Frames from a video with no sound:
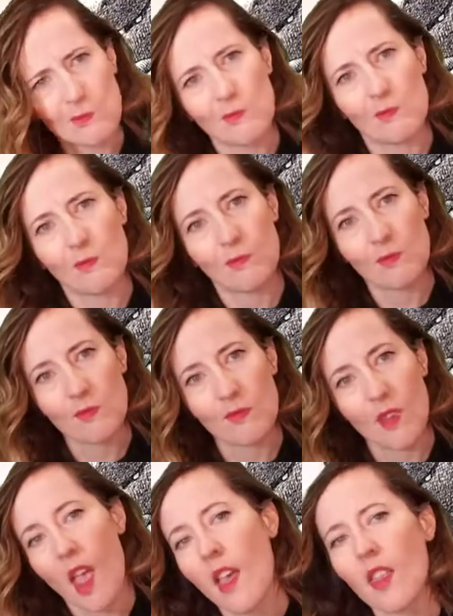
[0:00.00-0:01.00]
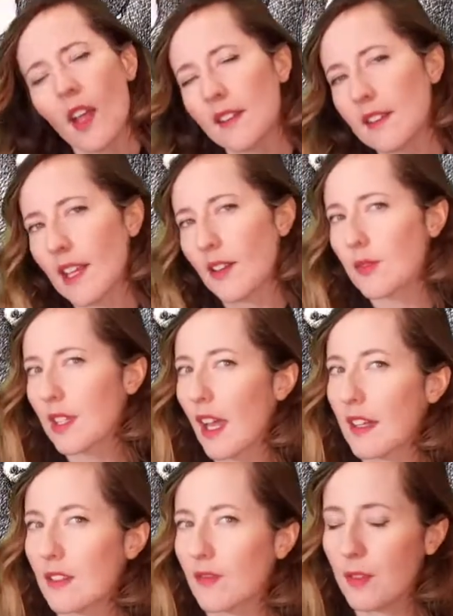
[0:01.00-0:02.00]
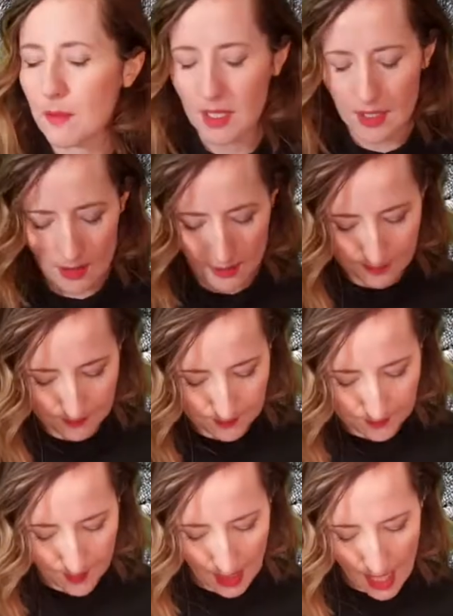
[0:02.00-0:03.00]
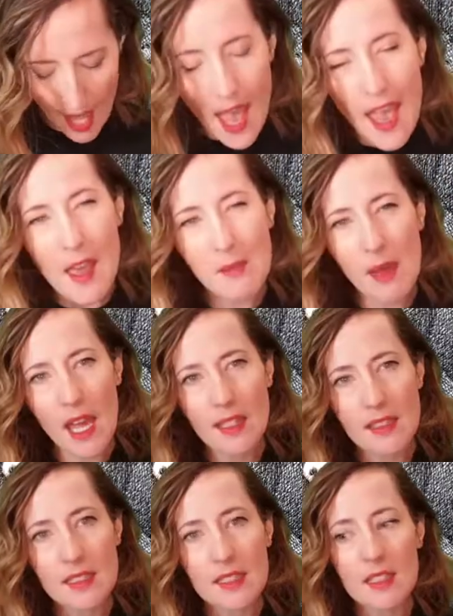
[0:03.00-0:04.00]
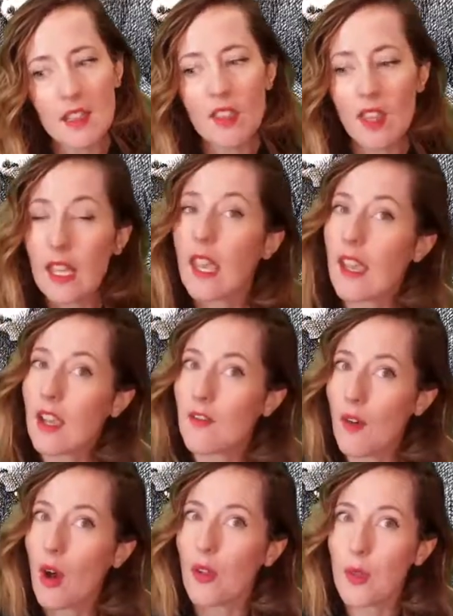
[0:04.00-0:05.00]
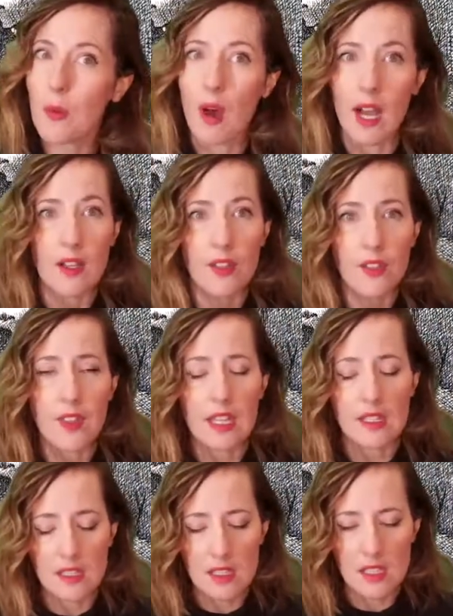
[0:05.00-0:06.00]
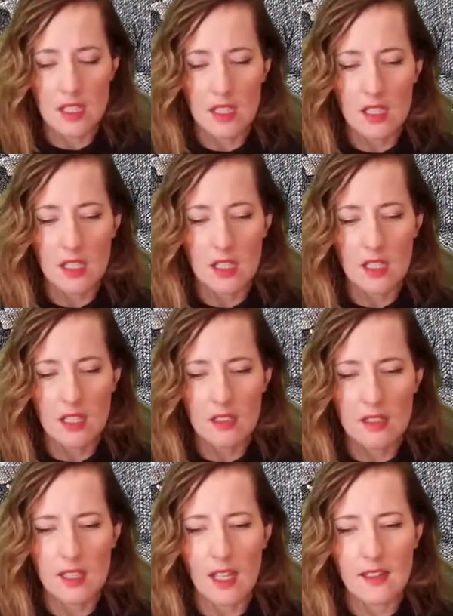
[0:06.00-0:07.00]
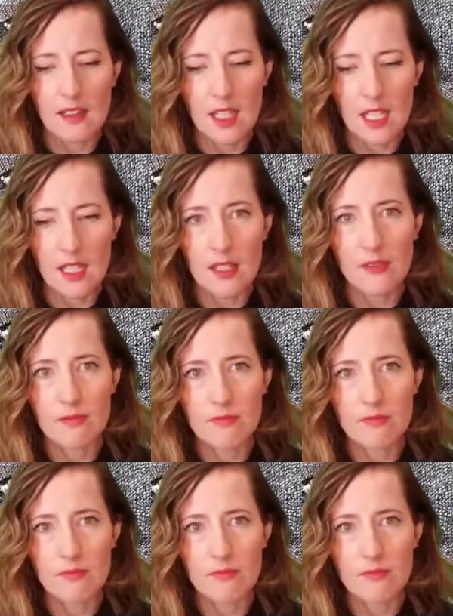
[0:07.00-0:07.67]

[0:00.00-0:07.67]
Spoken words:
That sounds kind of familiar. And Max, the king of all the wild things, suddenly